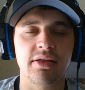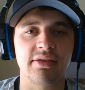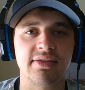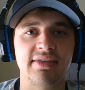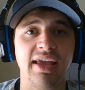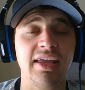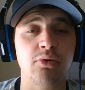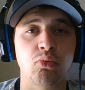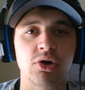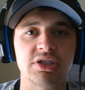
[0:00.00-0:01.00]

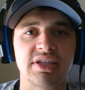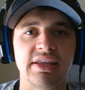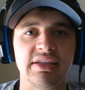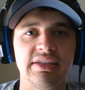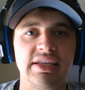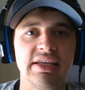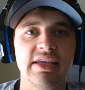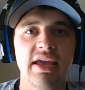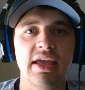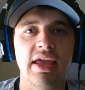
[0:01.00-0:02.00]
second worst in the
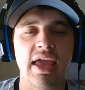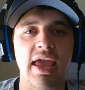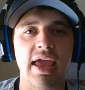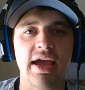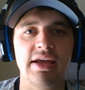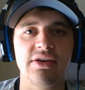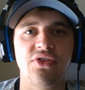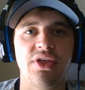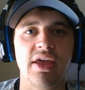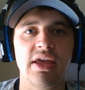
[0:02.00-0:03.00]
league, and
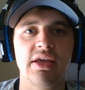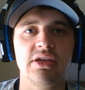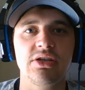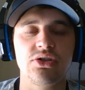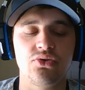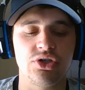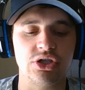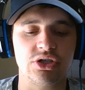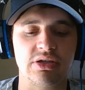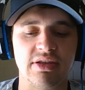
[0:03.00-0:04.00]
they
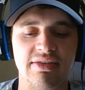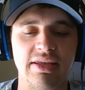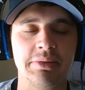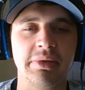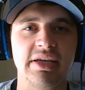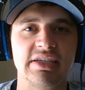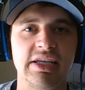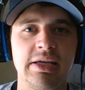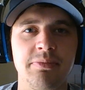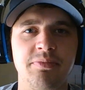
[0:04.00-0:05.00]
just seemed like a
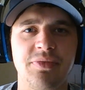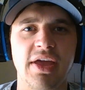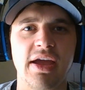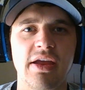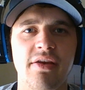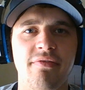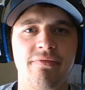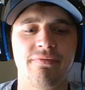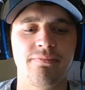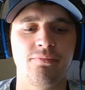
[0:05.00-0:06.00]
team that
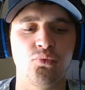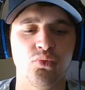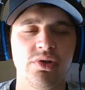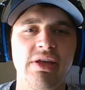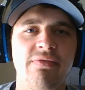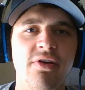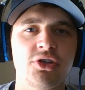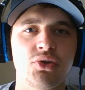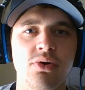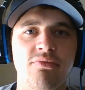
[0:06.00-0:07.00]
really fell
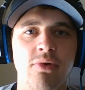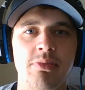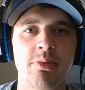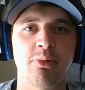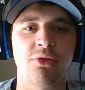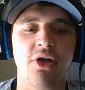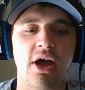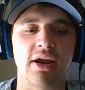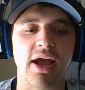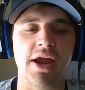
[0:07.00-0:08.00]
short of what people
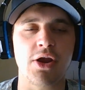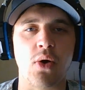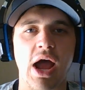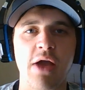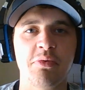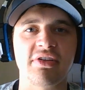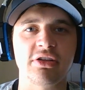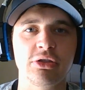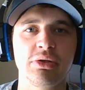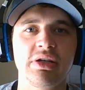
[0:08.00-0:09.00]
thought. I know I was
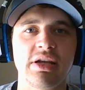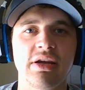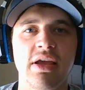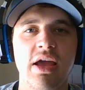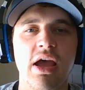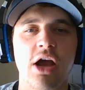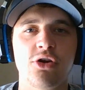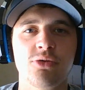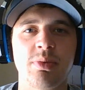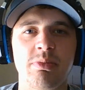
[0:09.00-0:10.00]
included in a
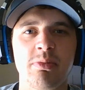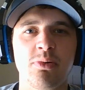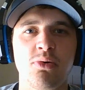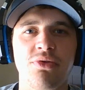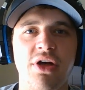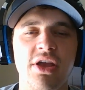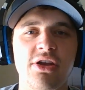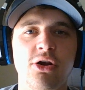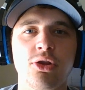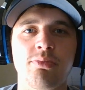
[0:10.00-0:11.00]
group of people who thought,
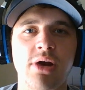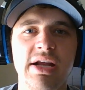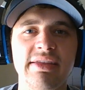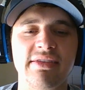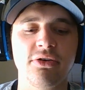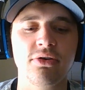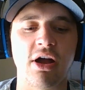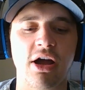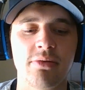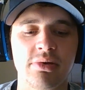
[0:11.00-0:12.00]
you know, LeBron is still
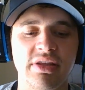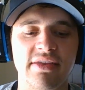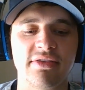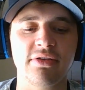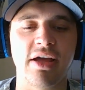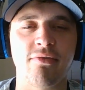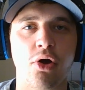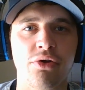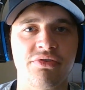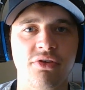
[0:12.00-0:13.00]
gone, but they still have
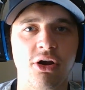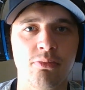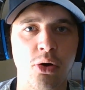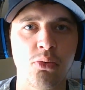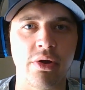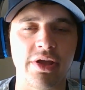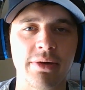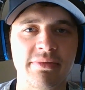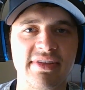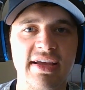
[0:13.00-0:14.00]
all-star Mo
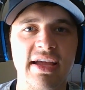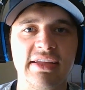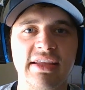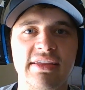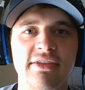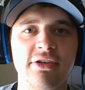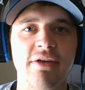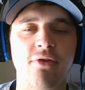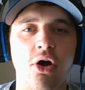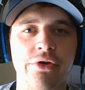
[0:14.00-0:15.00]
Williams. They still
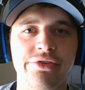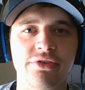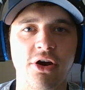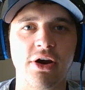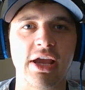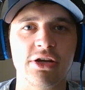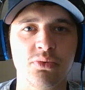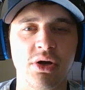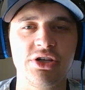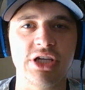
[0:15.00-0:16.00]
have all-star
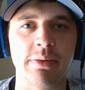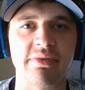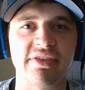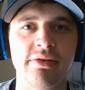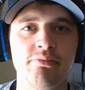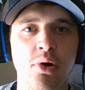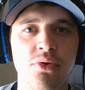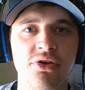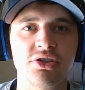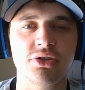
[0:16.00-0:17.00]
Antawn Jamison.
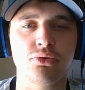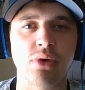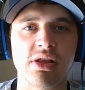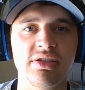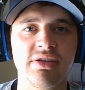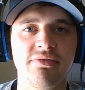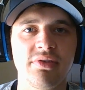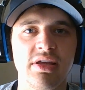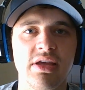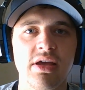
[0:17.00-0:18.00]
Both are still
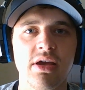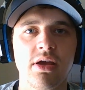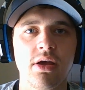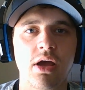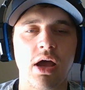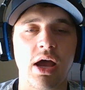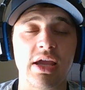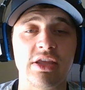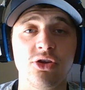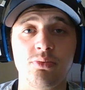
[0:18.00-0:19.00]
relatively
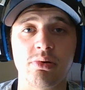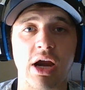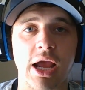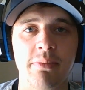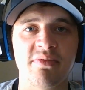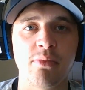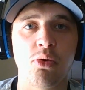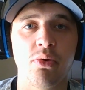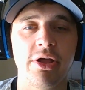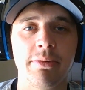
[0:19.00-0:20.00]
in their primes.
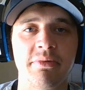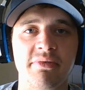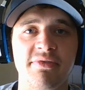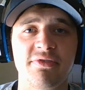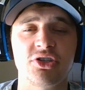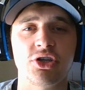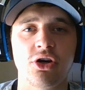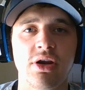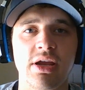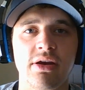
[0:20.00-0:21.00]
Mo Williams was for
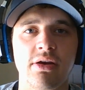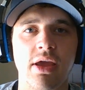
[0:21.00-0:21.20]
sure, and